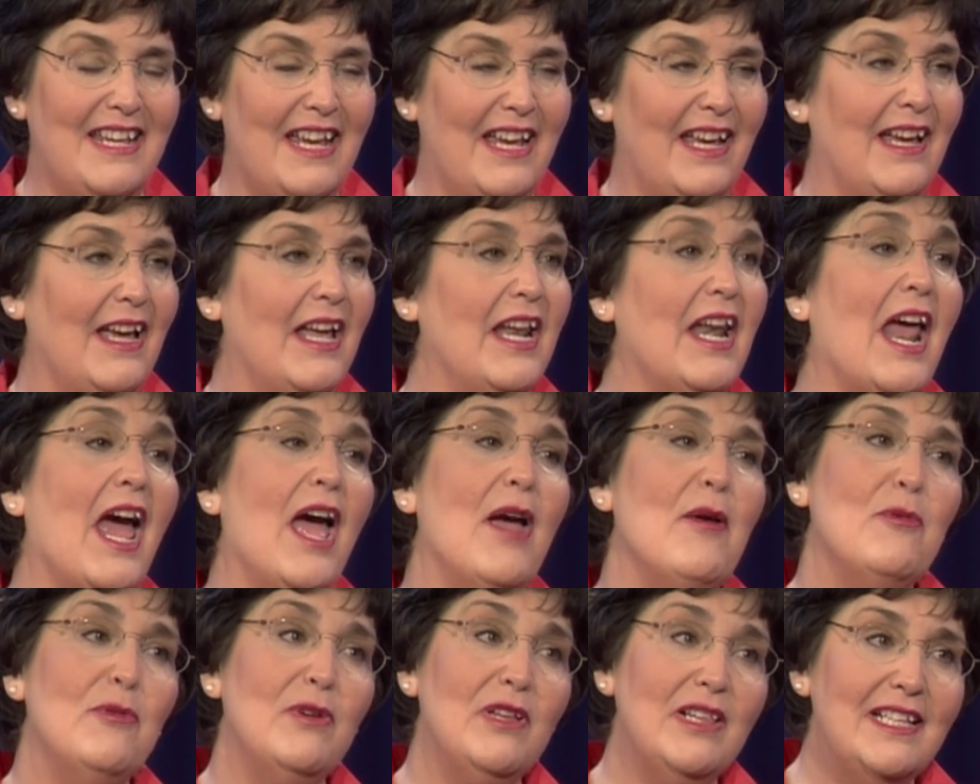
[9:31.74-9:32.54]
day, and
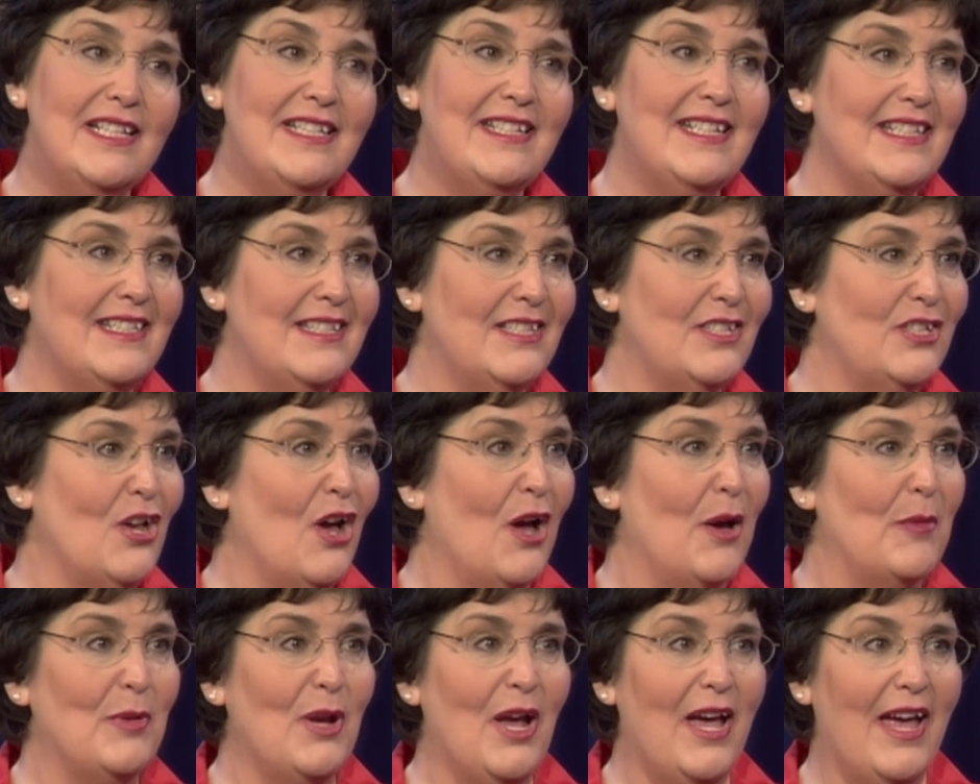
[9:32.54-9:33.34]
I really did
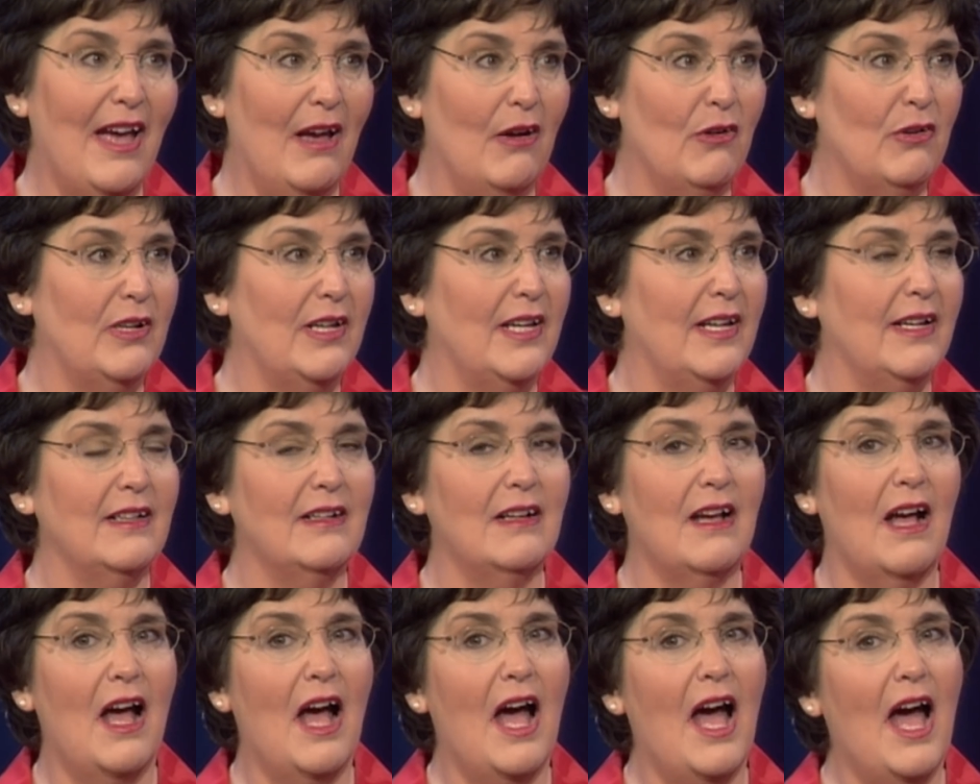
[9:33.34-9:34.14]
stop
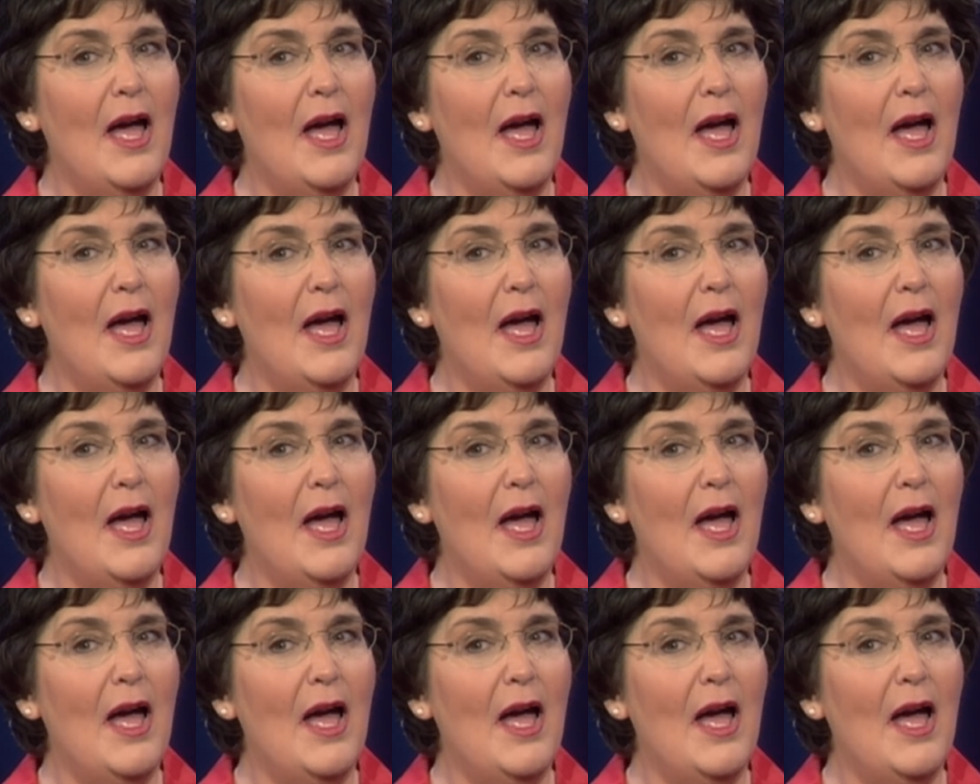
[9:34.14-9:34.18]
counting,